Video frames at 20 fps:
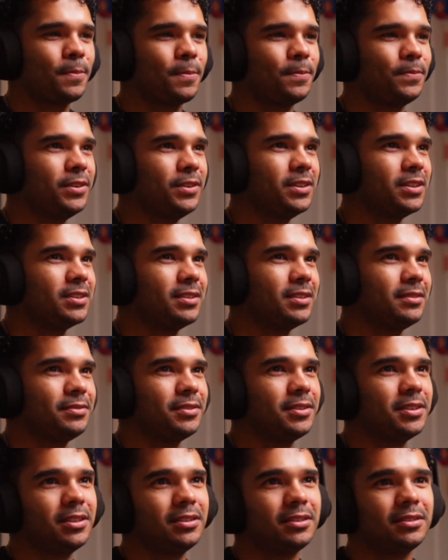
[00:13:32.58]
yeah,
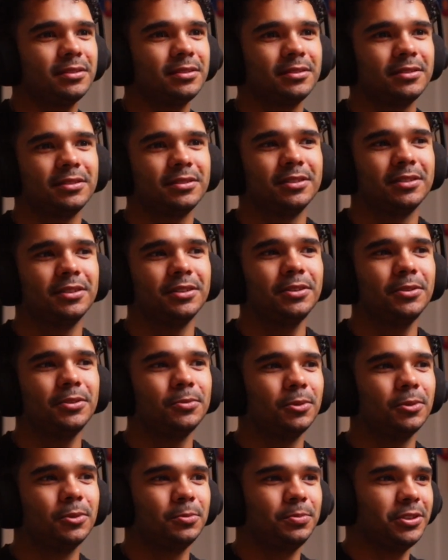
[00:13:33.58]
definitely. What
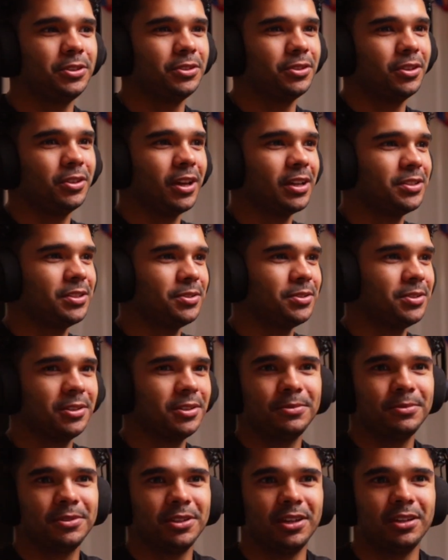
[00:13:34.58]
would be your ideal setup, Jay?